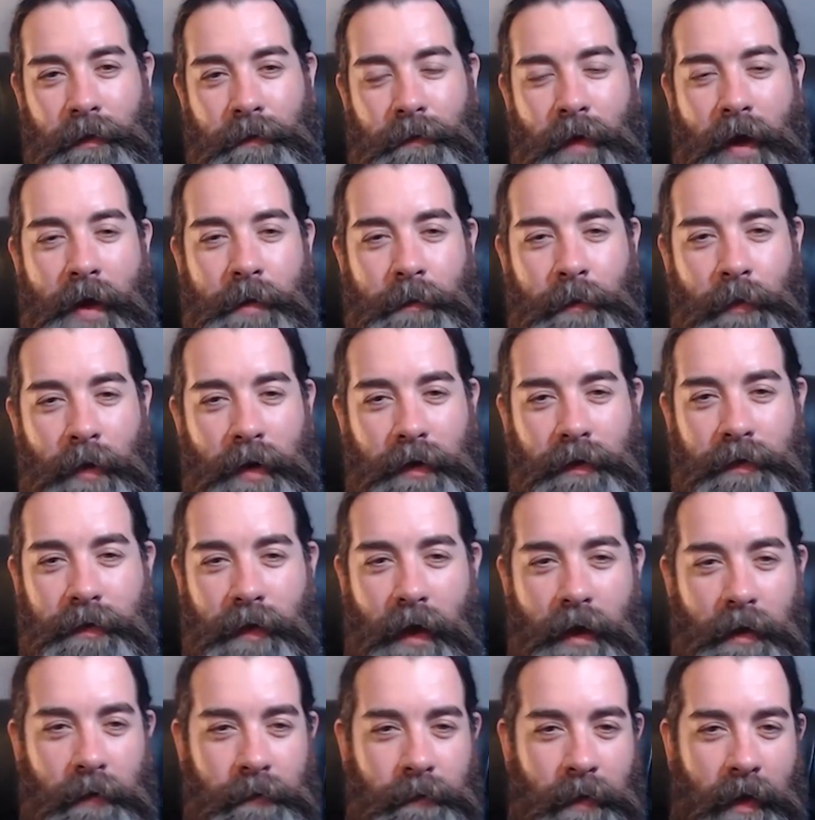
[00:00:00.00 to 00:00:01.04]
fine print
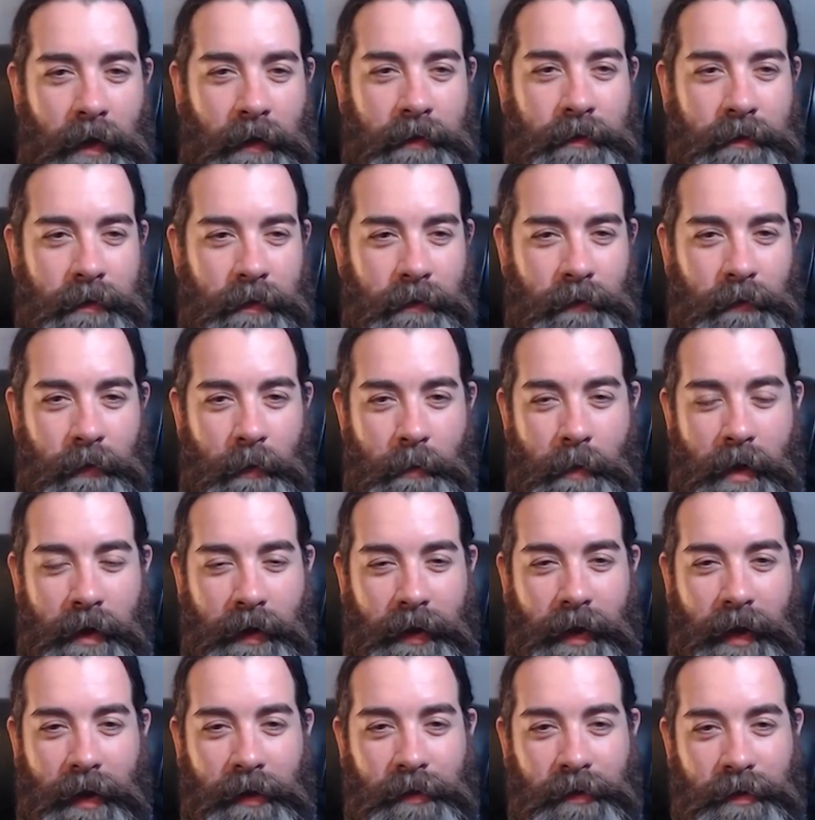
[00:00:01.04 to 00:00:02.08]
side effects from
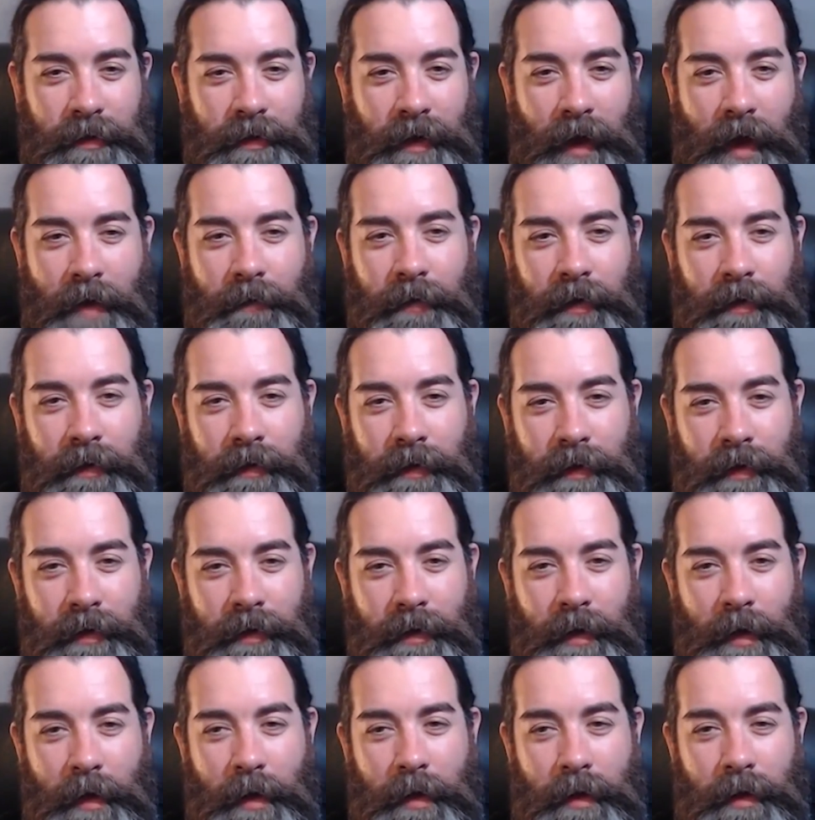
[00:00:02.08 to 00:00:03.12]
medication, having
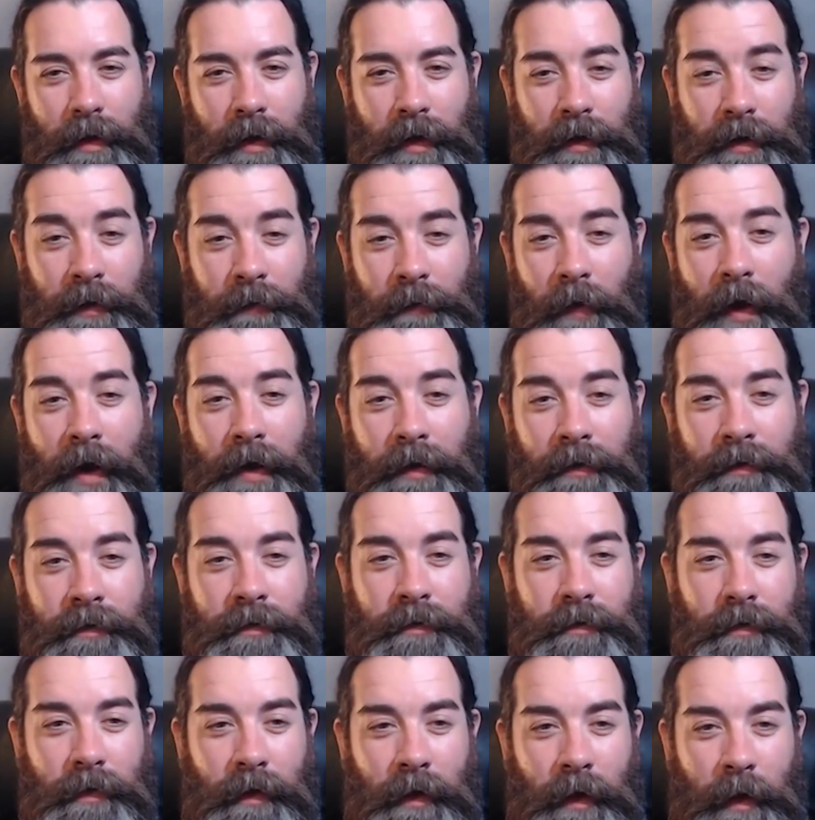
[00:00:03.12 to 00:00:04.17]
the
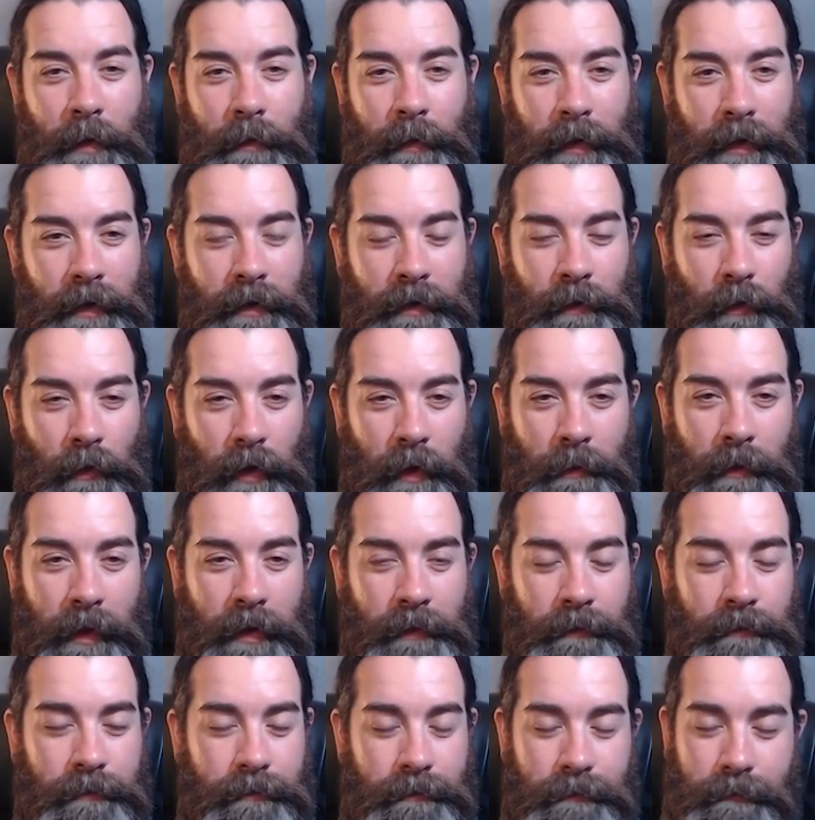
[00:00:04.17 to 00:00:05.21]
device is one of
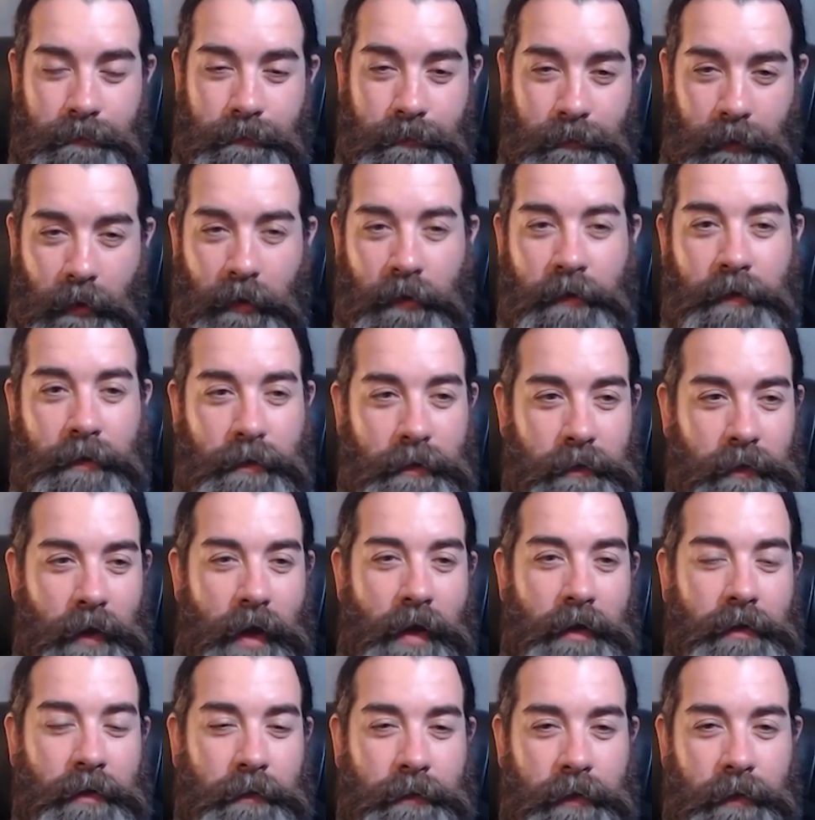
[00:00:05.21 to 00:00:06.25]
my first
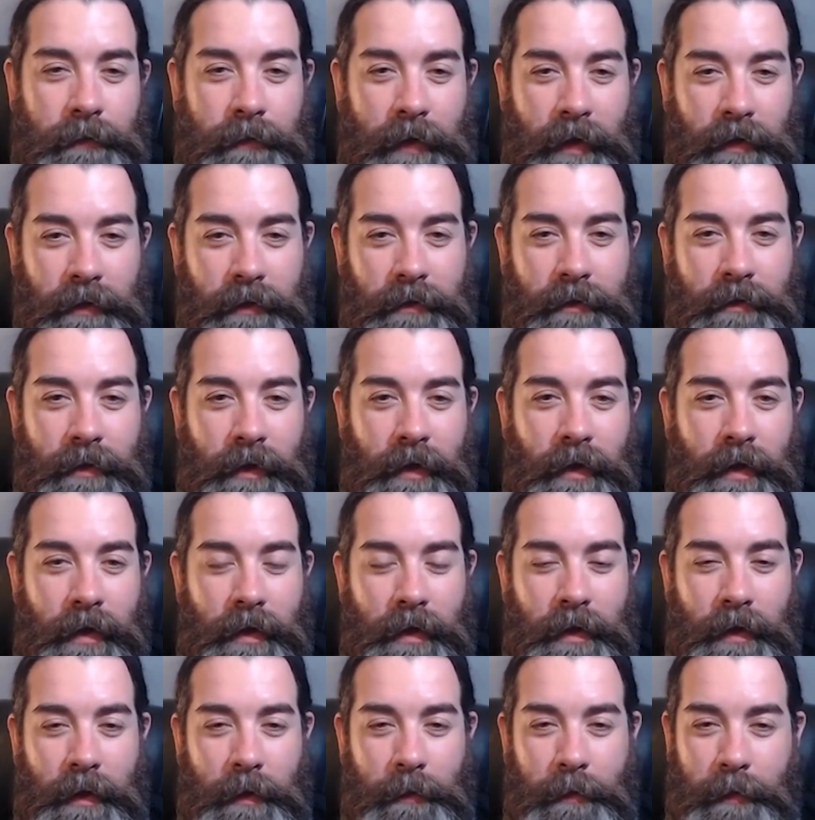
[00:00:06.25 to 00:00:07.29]
lines of defense,
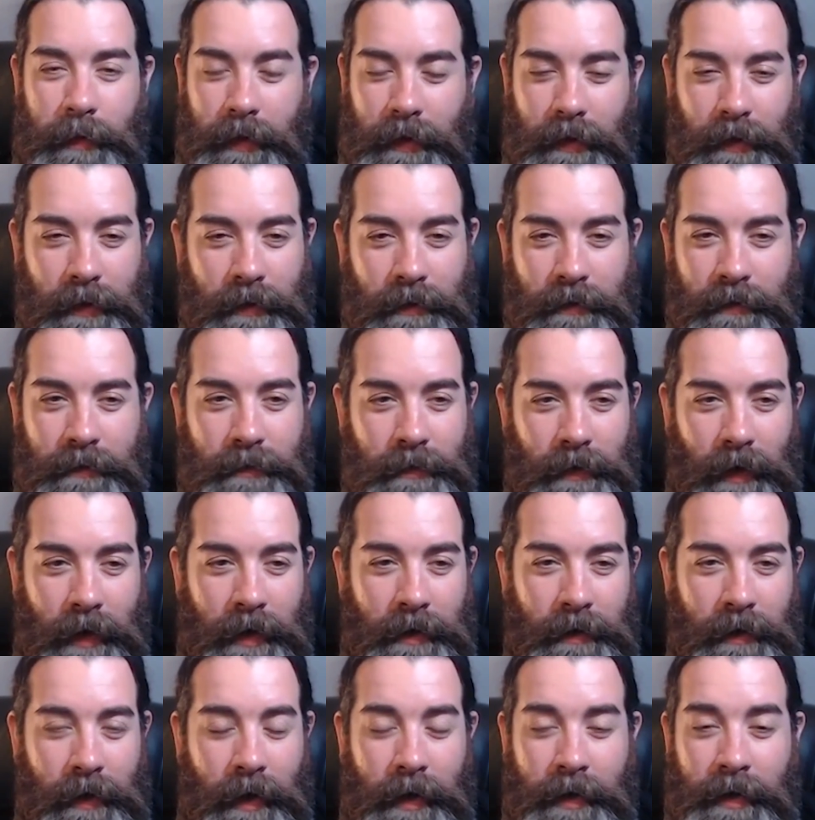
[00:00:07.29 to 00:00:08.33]
because
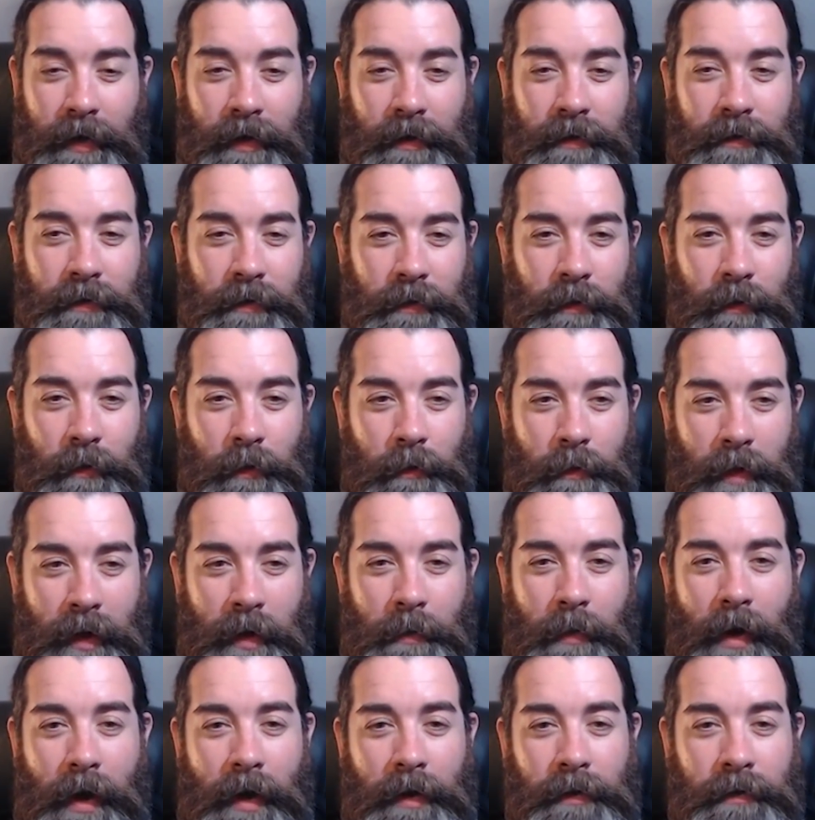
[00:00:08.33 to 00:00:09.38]
I need to
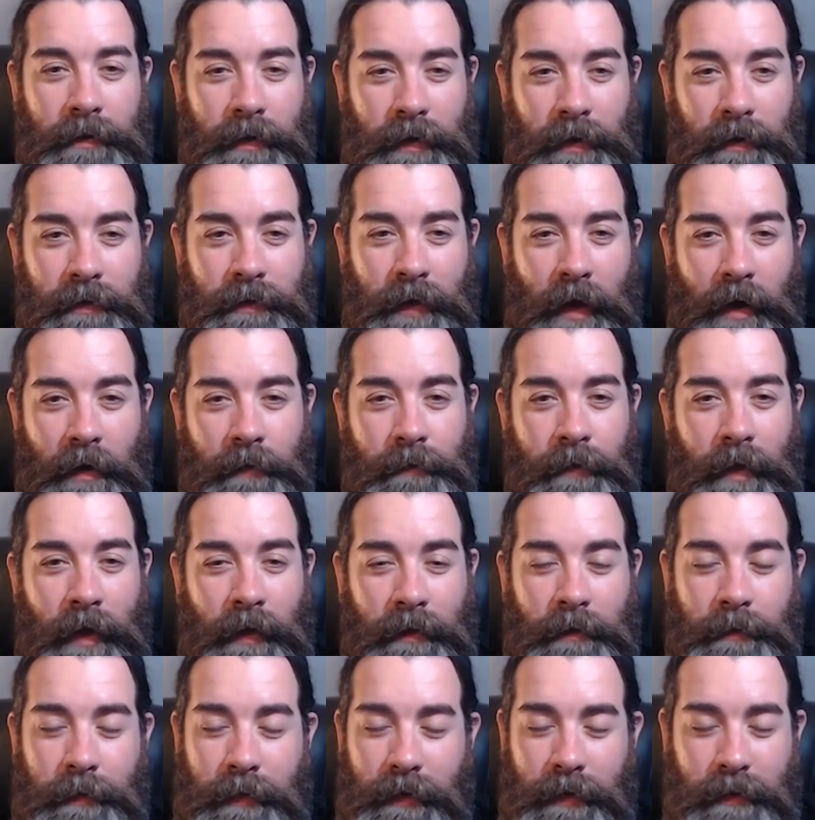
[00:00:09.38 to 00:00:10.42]
minimize any side
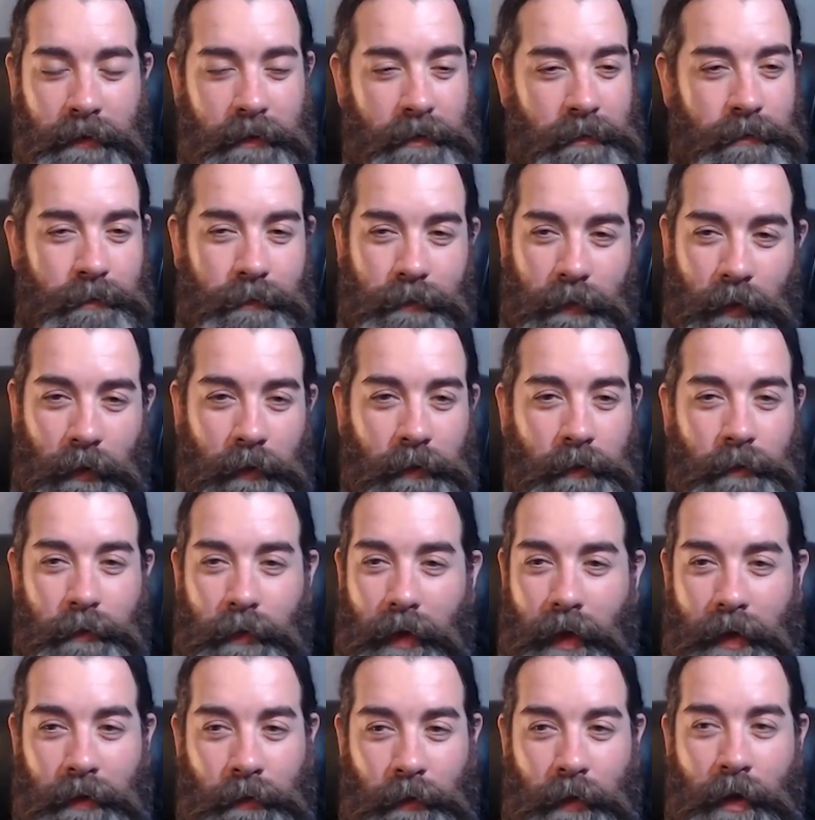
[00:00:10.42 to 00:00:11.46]
effects, because those,
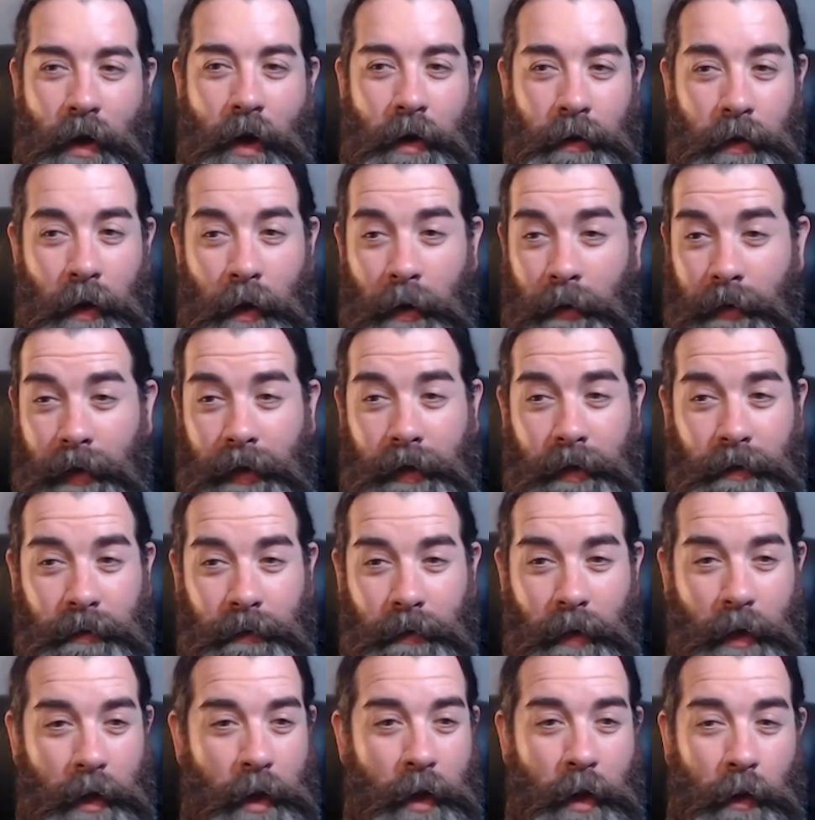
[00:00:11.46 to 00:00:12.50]
as we all know, they
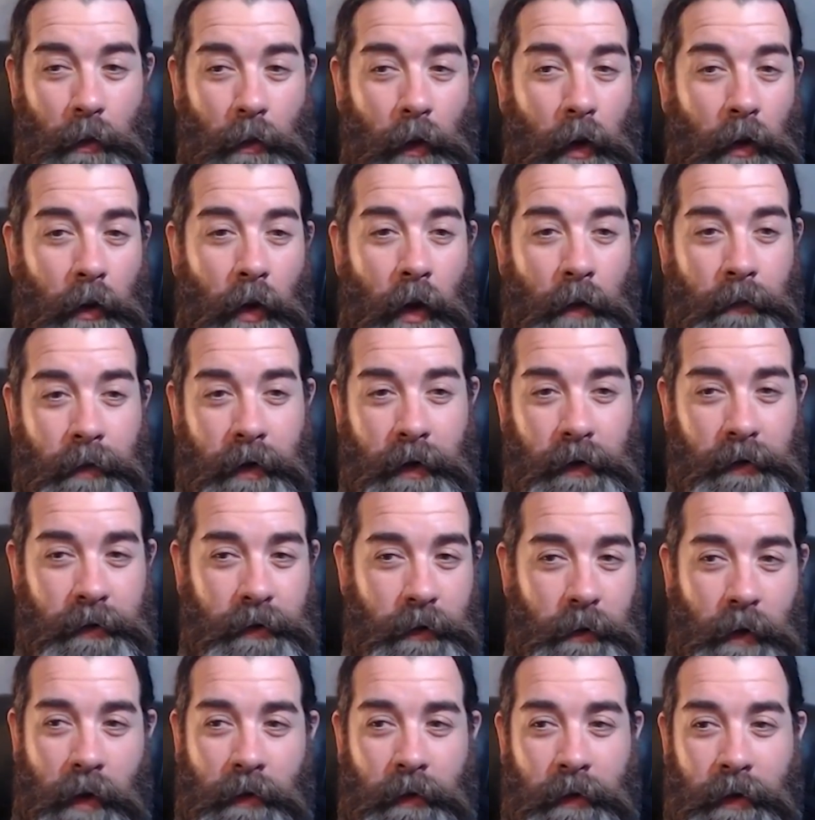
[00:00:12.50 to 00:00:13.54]
can roll over
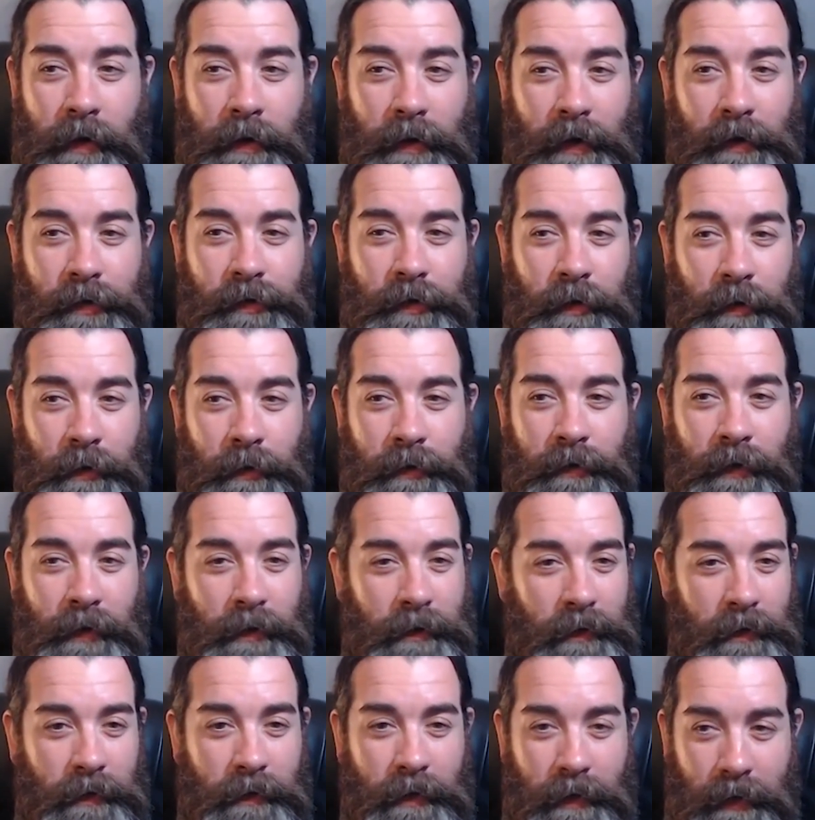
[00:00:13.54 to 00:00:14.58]
into other issues
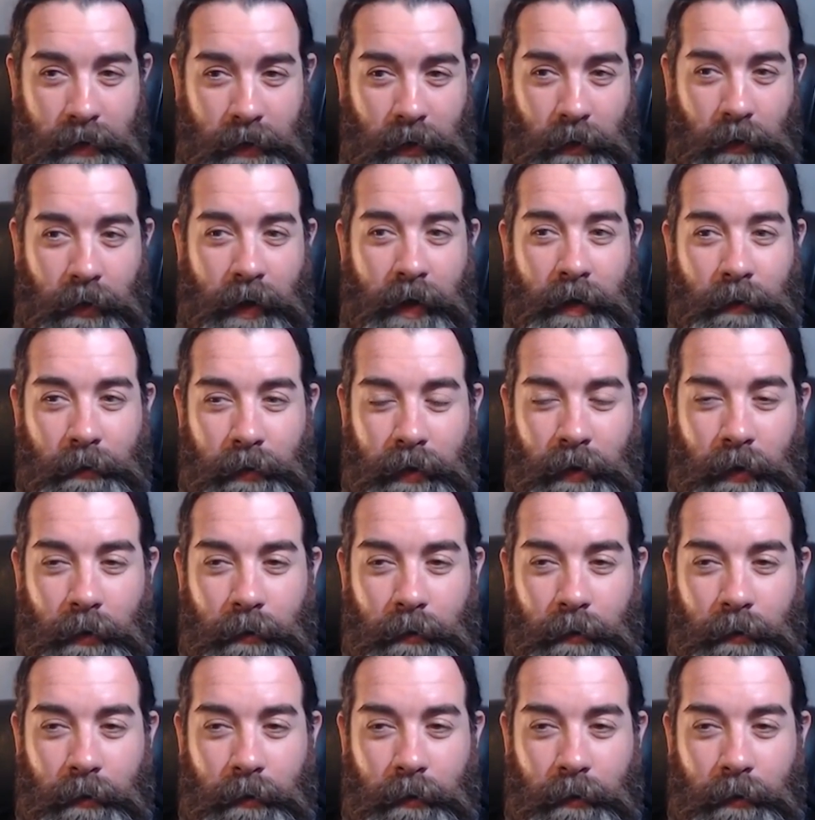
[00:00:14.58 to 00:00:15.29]
and create,